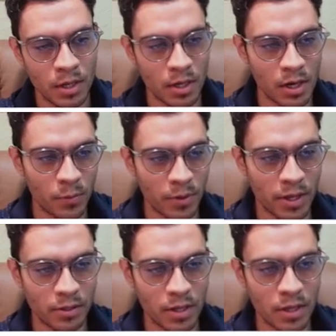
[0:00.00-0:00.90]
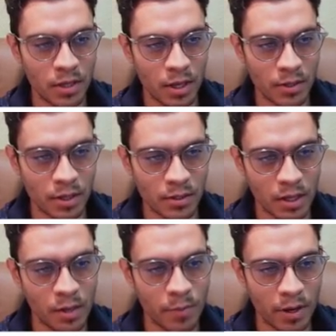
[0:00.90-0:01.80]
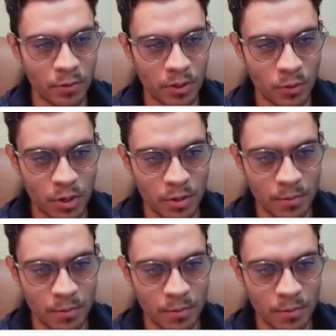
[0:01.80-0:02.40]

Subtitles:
now we can take, and they take back with the queen.